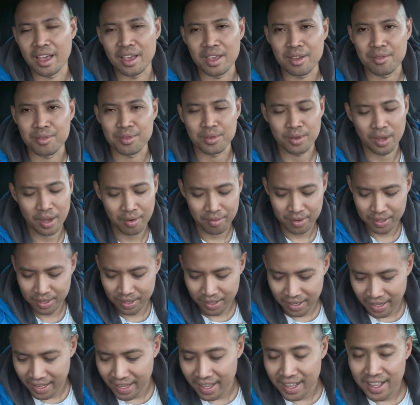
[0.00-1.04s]
If you haven't
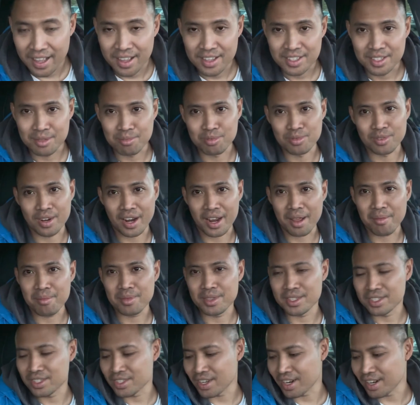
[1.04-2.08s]
subscribed
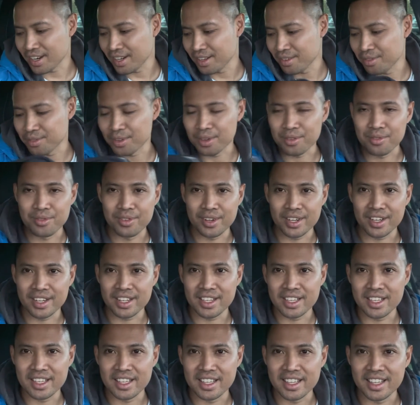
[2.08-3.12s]
this channel, feel
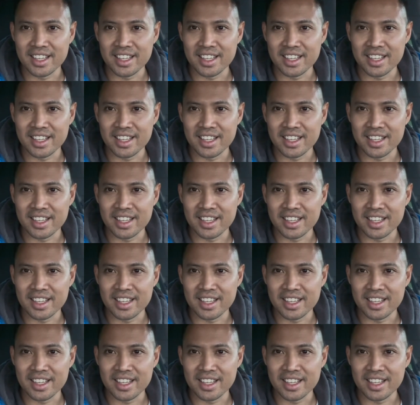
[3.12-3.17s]
free,